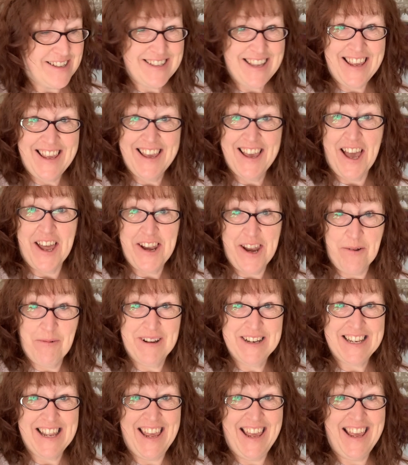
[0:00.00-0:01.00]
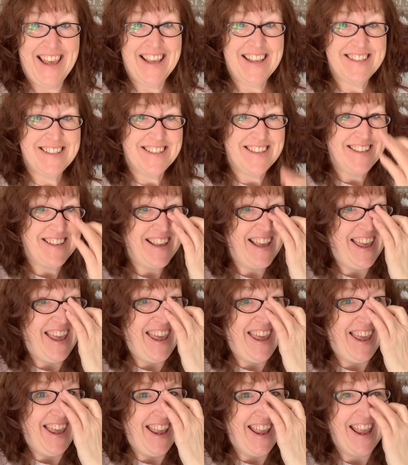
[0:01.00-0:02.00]
See, I know what day it is.
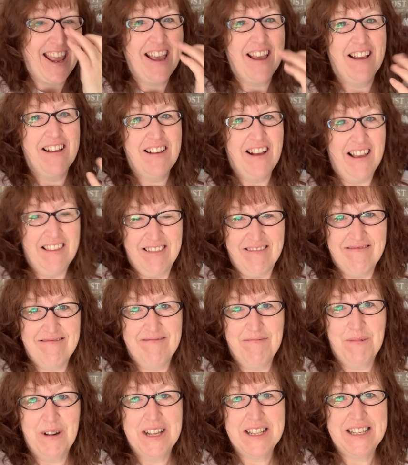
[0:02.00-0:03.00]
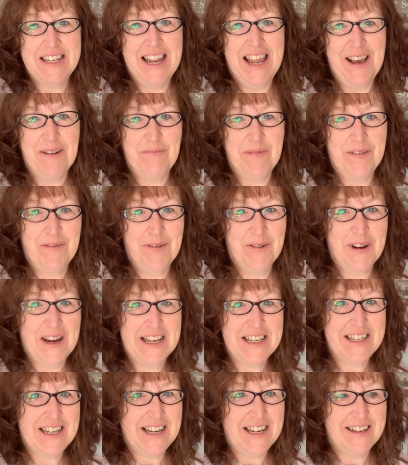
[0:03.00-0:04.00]
Hey, I worked it out before
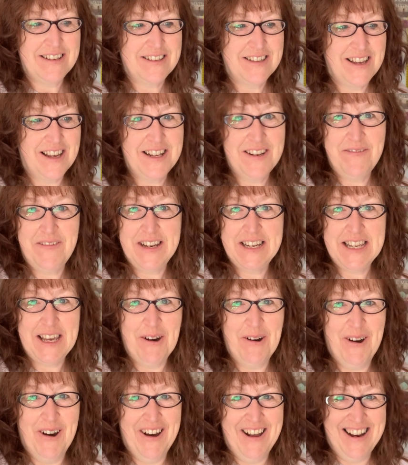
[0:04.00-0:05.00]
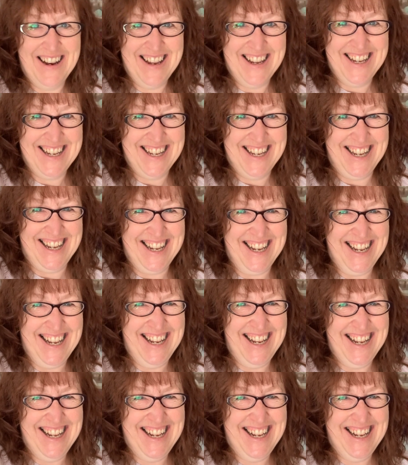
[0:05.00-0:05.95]
I actually turned the video on.